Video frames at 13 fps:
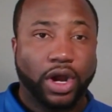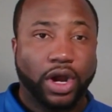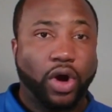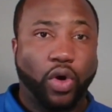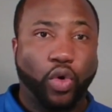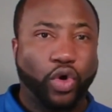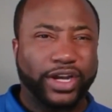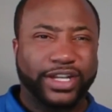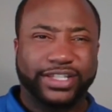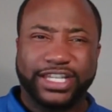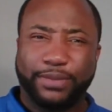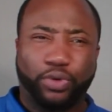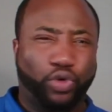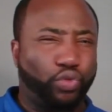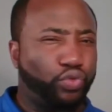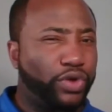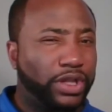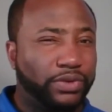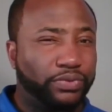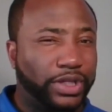or a simple,
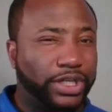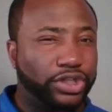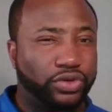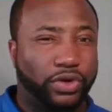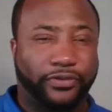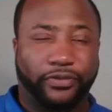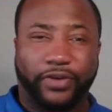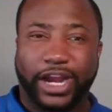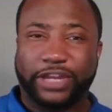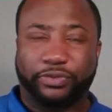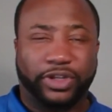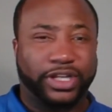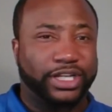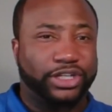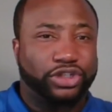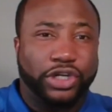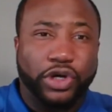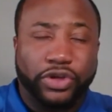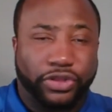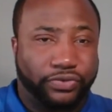really, really short phrase. We're looking
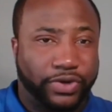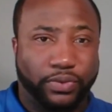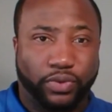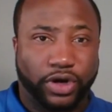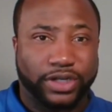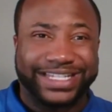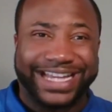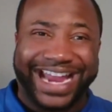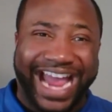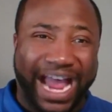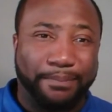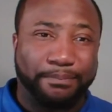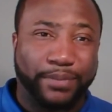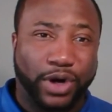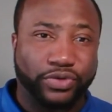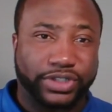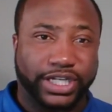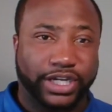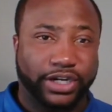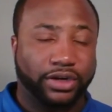2 to 3 words at
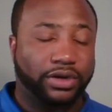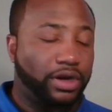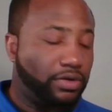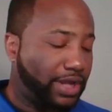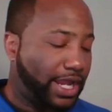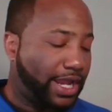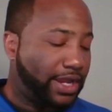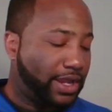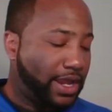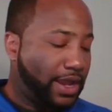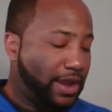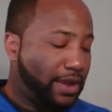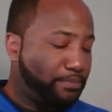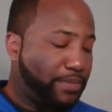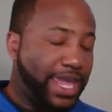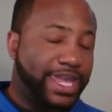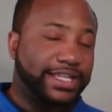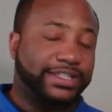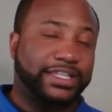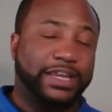most here, okay? Make
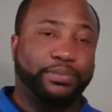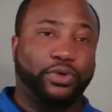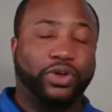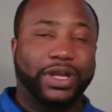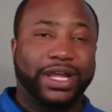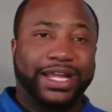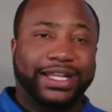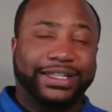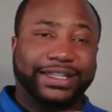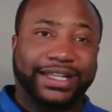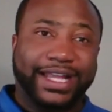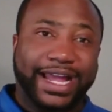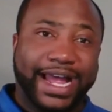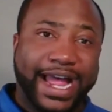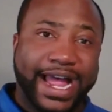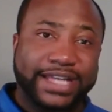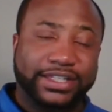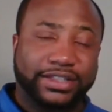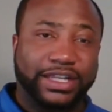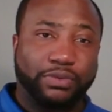it simple.
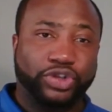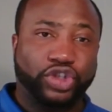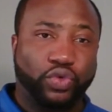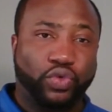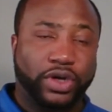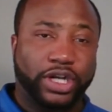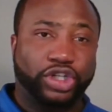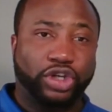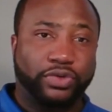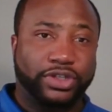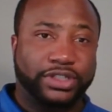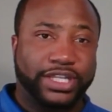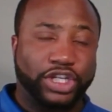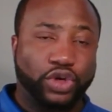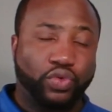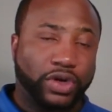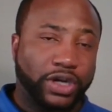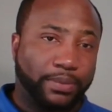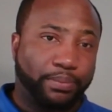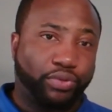Lastly, what you want to do is then you
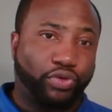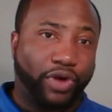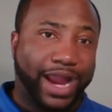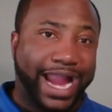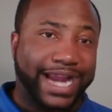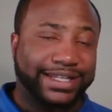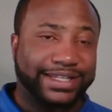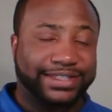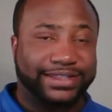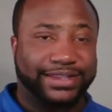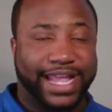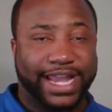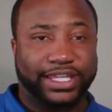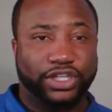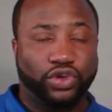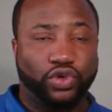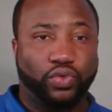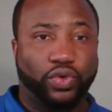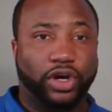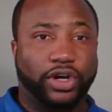want to practice that cue
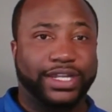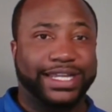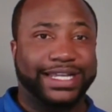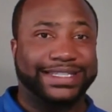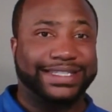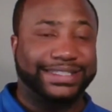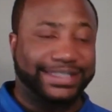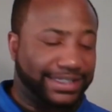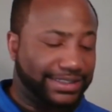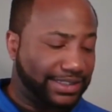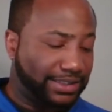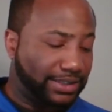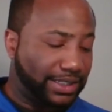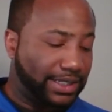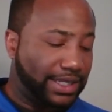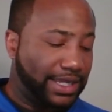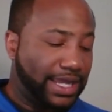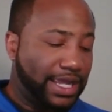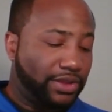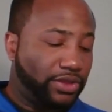word consistently.
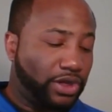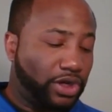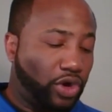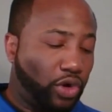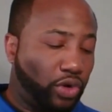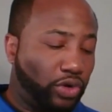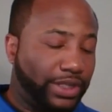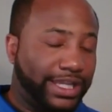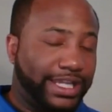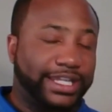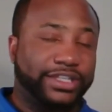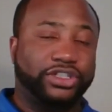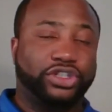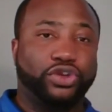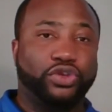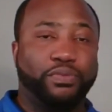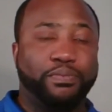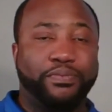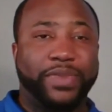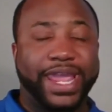The goal is to
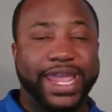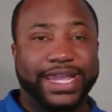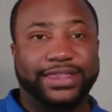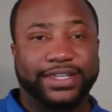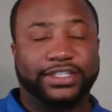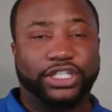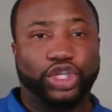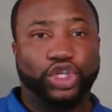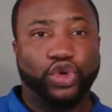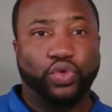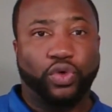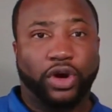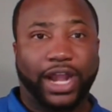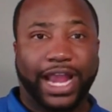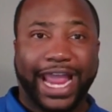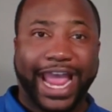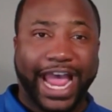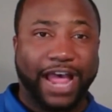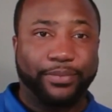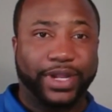make this cue word a
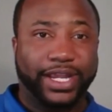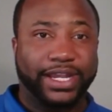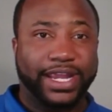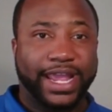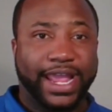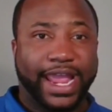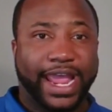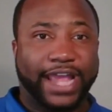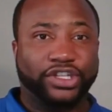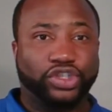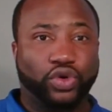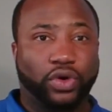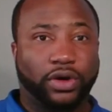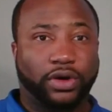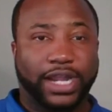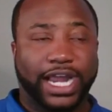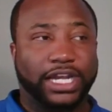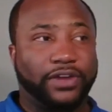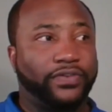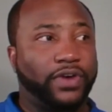habit as your
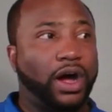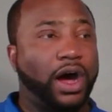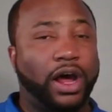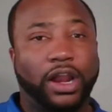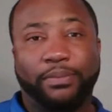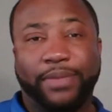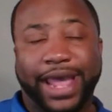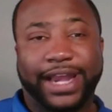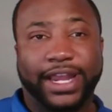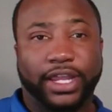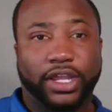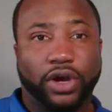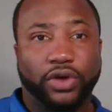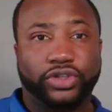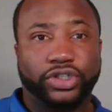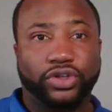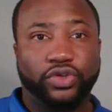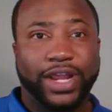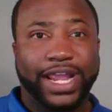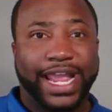kind of automatic
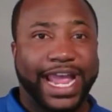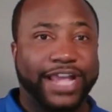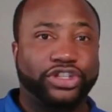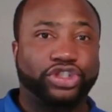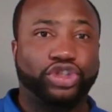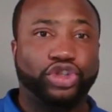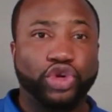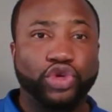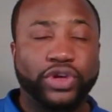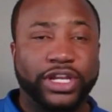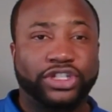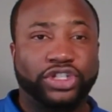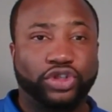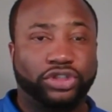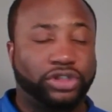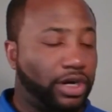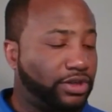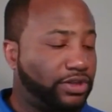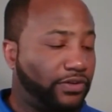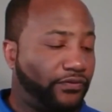go-to as soon as you
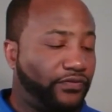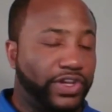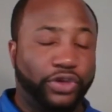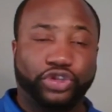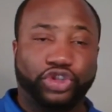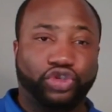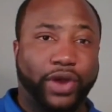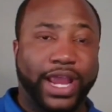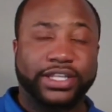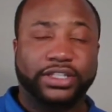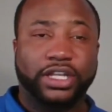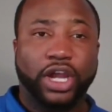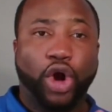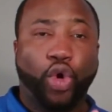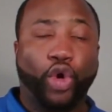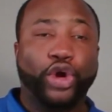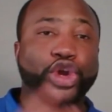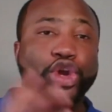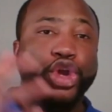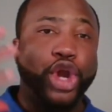start to feel stressed or
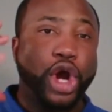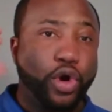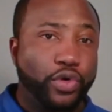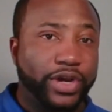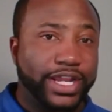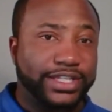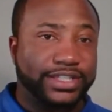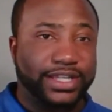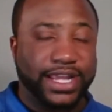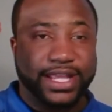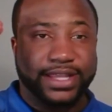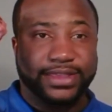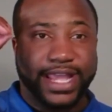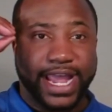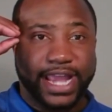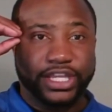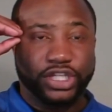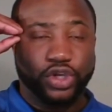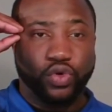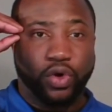notice that
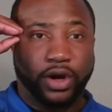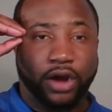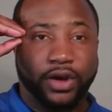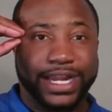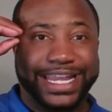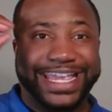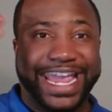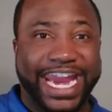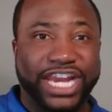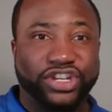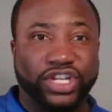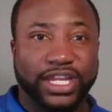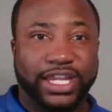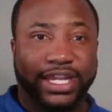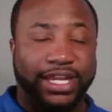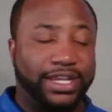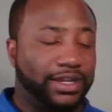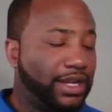you are engaging in